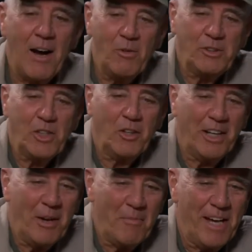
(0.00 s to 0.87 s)
I was
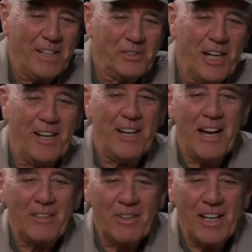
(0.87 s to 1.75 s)
totally amazed.
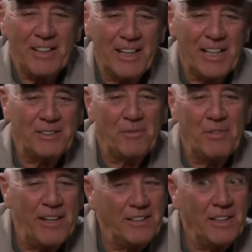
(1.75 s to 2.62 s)
I
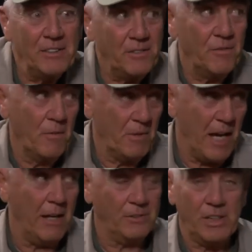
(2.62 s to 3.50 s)
classified this from the
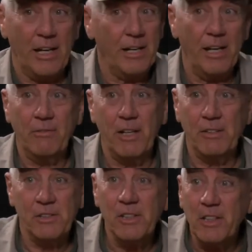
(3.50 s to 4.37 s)
outside. I
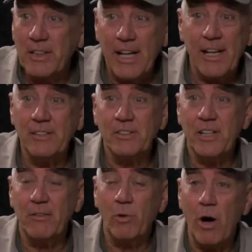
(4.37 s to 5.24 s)
just looked at it and
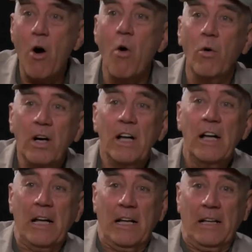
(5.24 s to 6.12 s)
said, whoa,
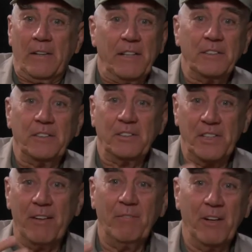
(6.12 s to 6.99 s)
this is
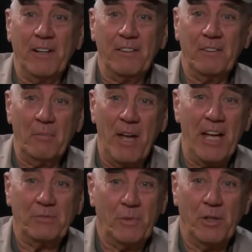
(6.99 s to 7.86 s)
definitely the
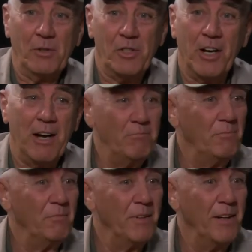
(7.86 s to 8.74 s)
Bass Pro Shop
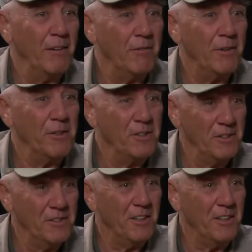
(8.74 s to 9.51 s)
version